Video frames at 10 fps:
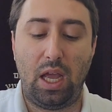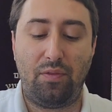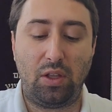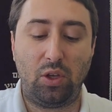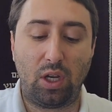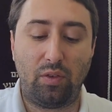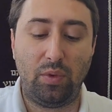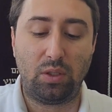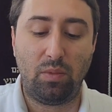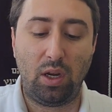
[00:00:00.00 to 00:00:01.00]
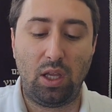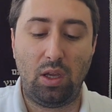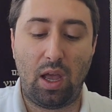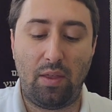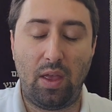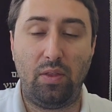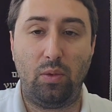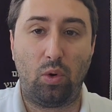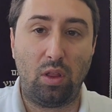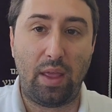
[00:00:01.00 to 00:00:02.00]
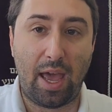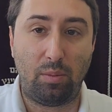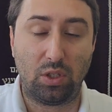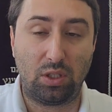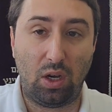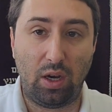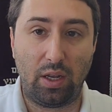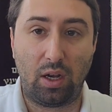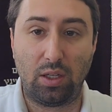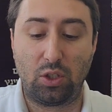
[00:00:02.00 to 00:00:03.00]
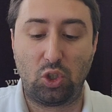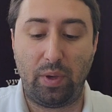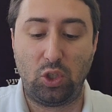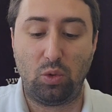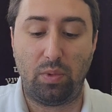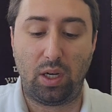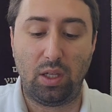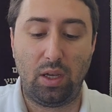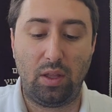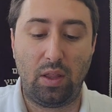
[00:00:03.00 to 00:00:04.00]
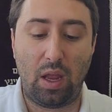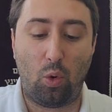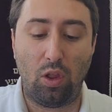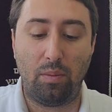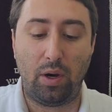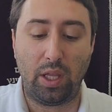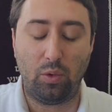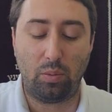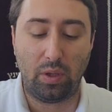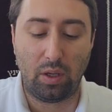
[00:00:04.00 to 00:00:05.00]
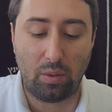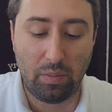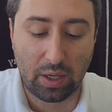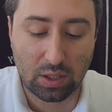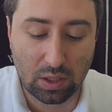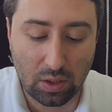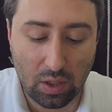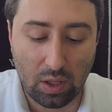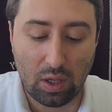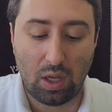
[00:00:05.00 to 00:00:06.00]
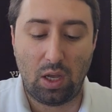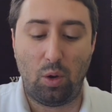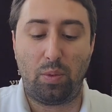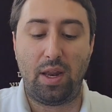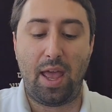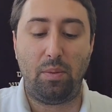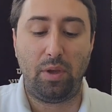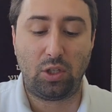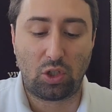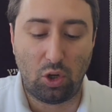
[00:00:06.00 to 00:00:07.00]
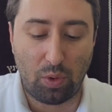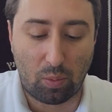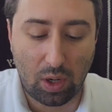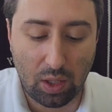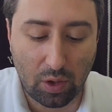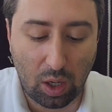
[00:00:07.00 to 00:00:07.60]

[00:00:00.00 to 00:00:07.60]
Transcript: if they took it from this money and then one of the animals died, chaz shemesu ba'ale, then all the money would be mixed. It would be an admixture. It would be a problem.